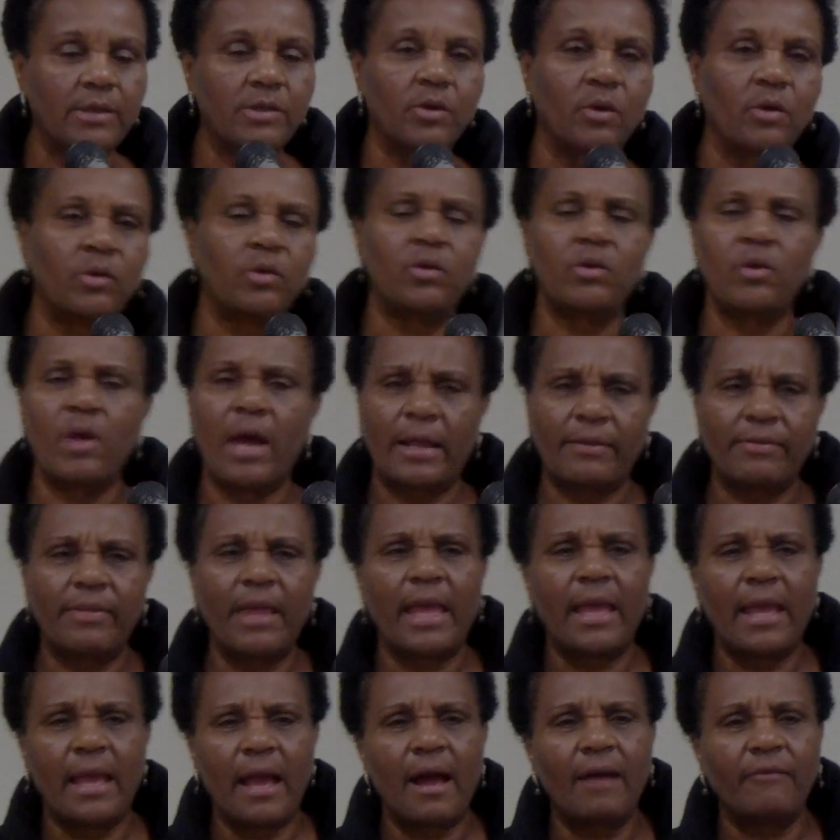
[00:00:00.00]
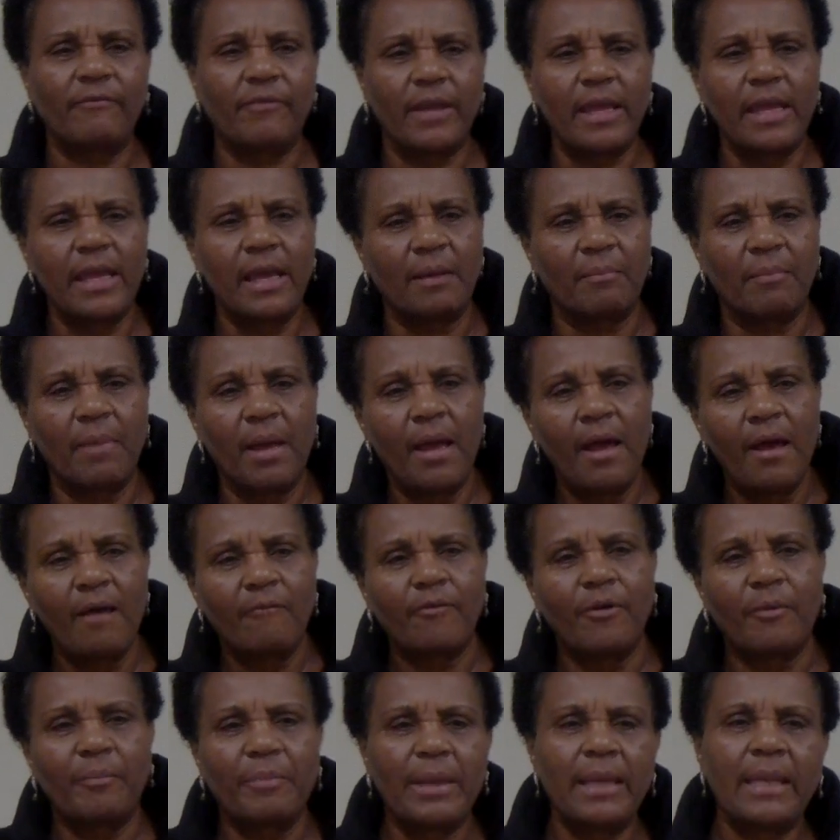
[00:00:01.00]
So you know, I thank God for him
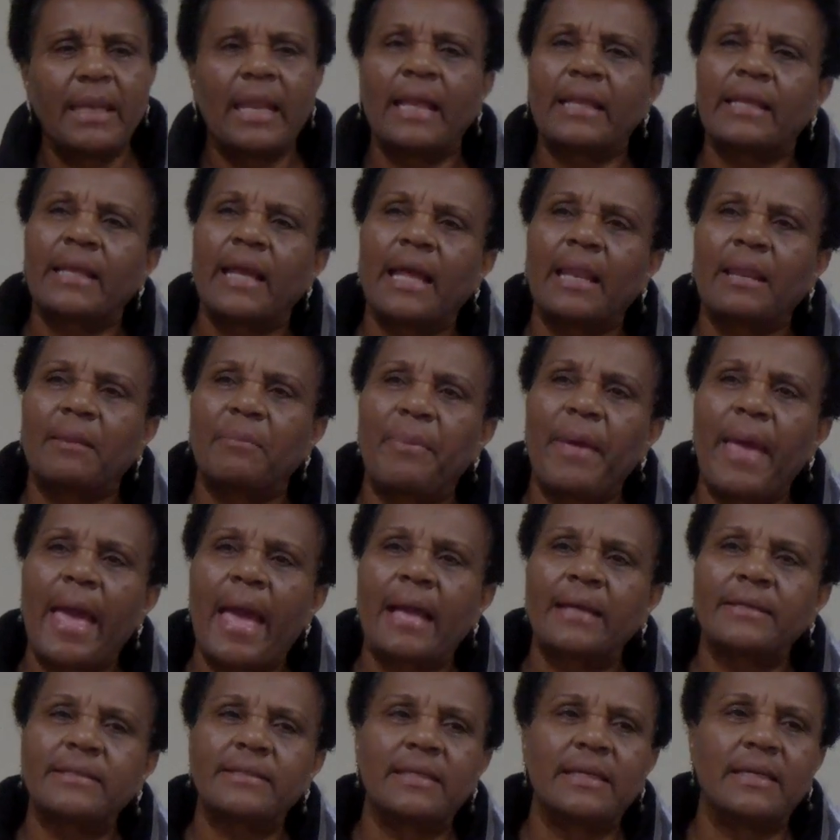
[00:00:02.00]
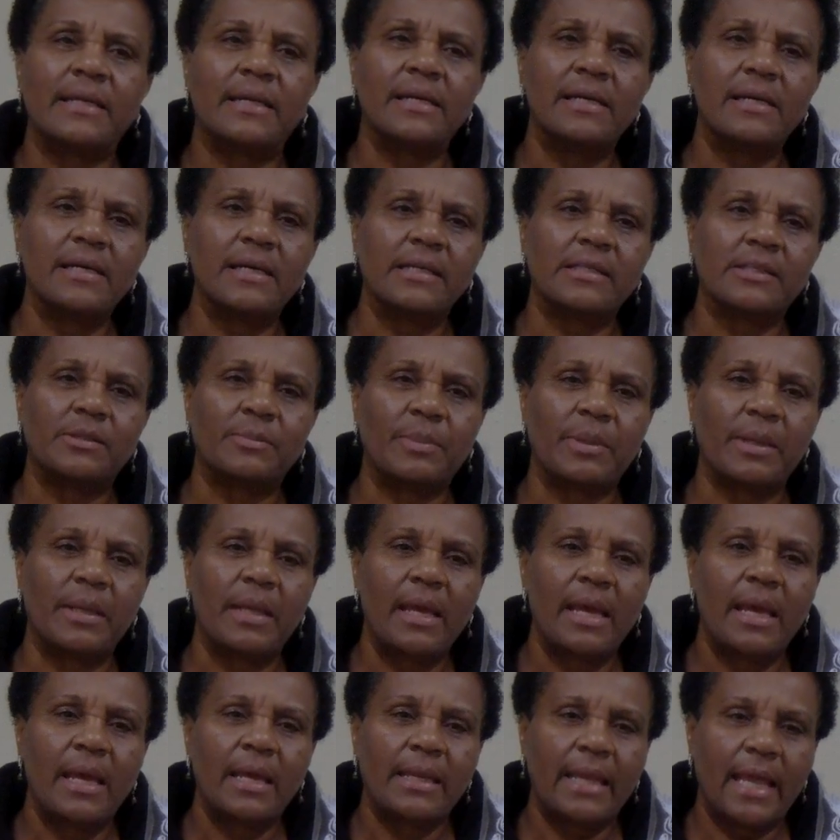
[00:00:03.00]
for being that kind of pastor and a husband
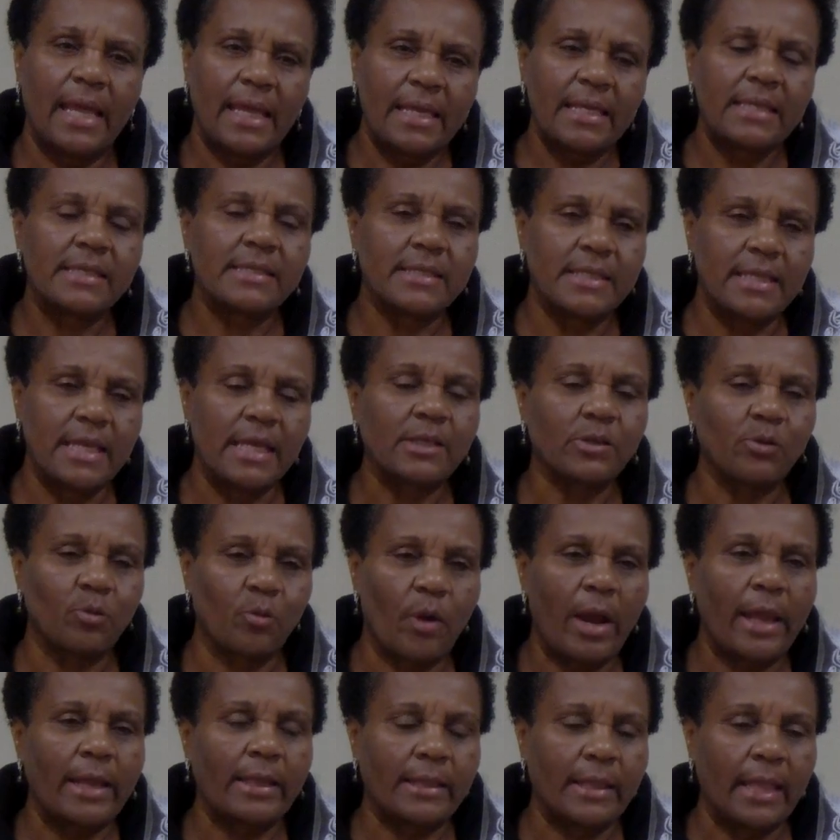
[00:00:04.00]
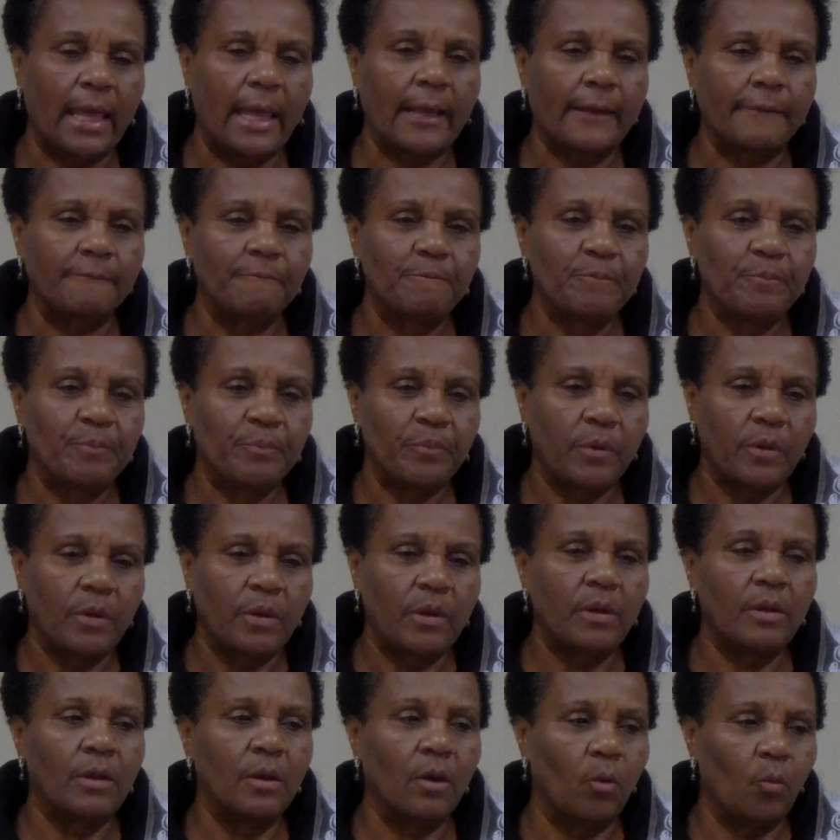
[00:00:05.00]
that he sticks Amen. right there, yeah.
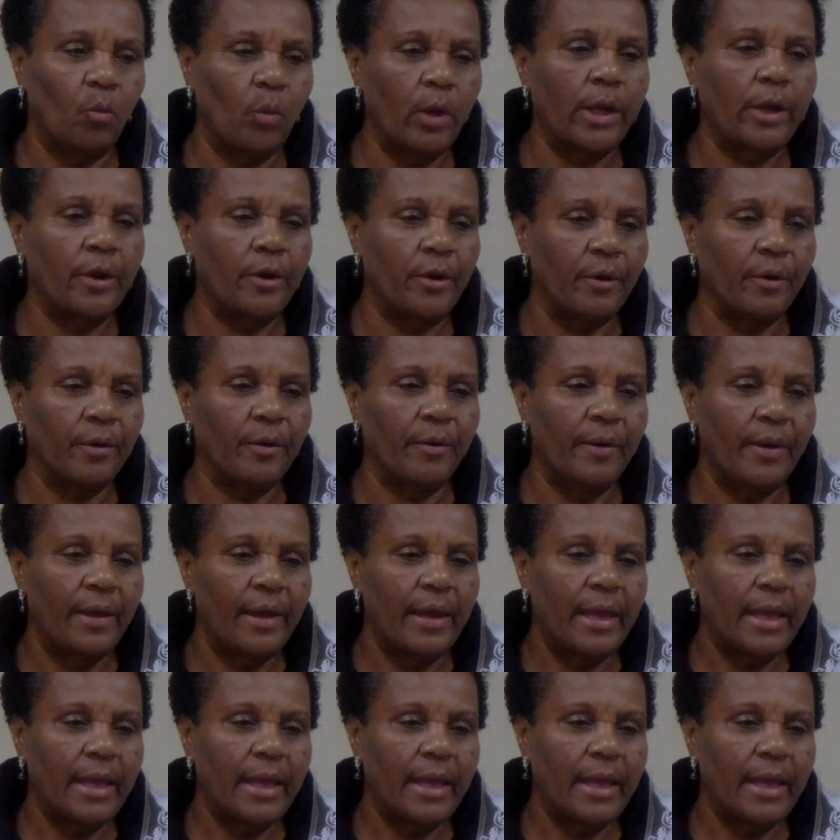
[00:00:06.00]
you know, with her.